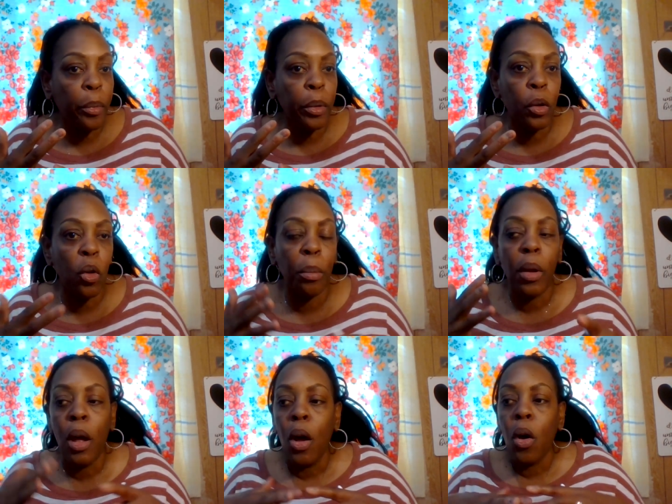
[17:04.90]
room
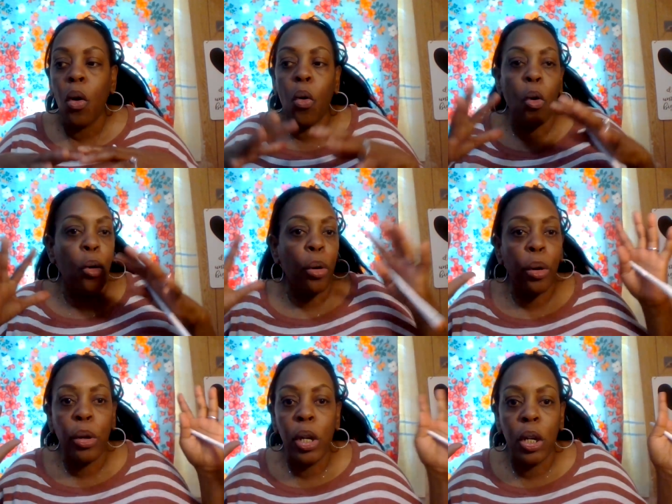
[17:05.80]

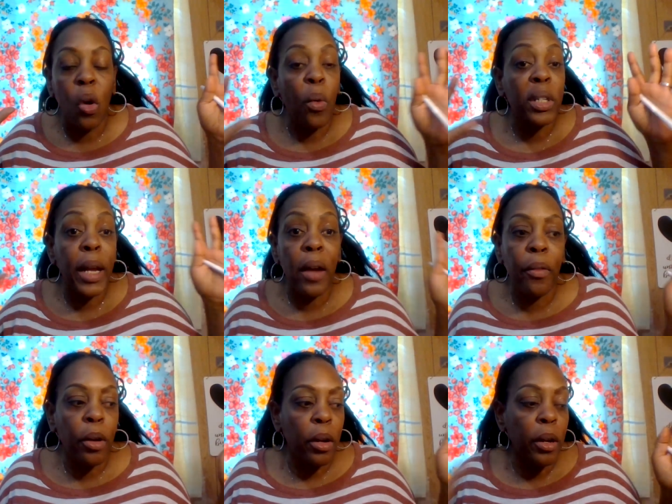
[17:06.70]
or you know
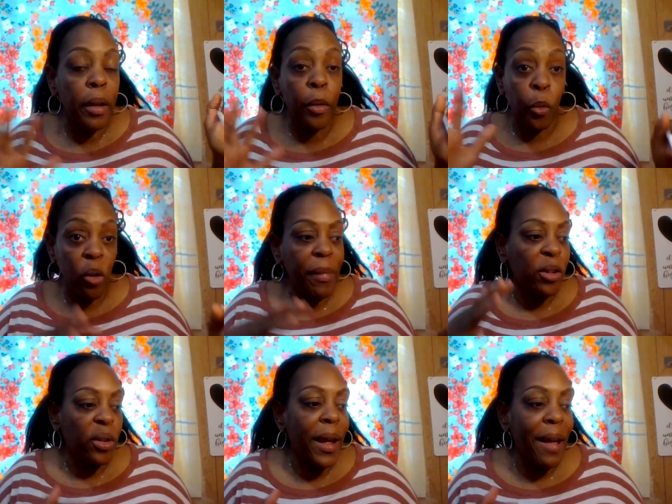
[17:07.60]
whichever room
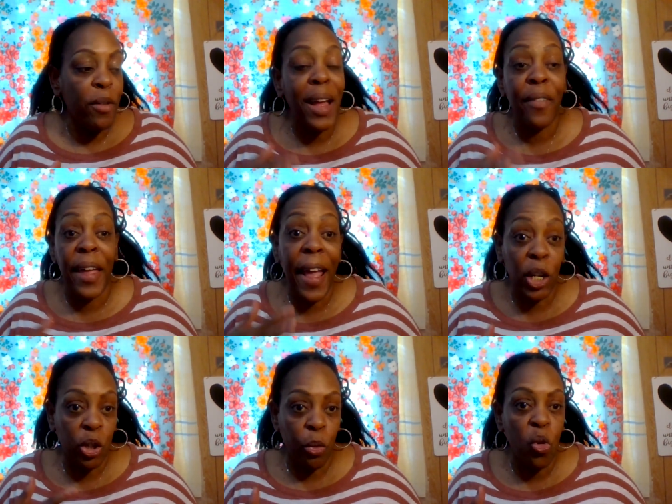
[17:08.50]
that you have you have an
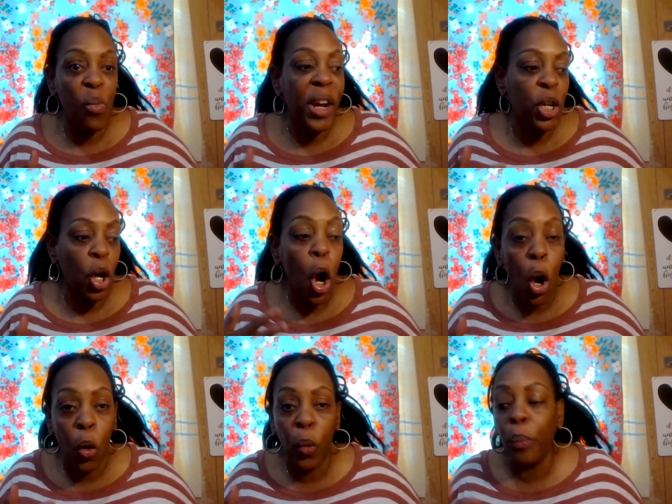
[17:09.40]
extra room in your
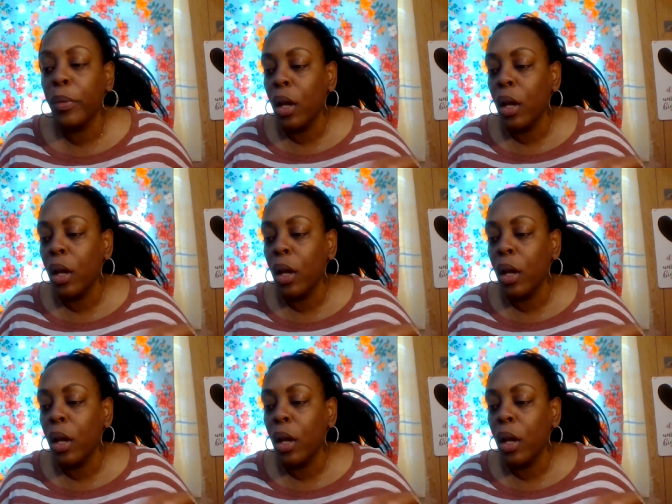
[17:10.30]
home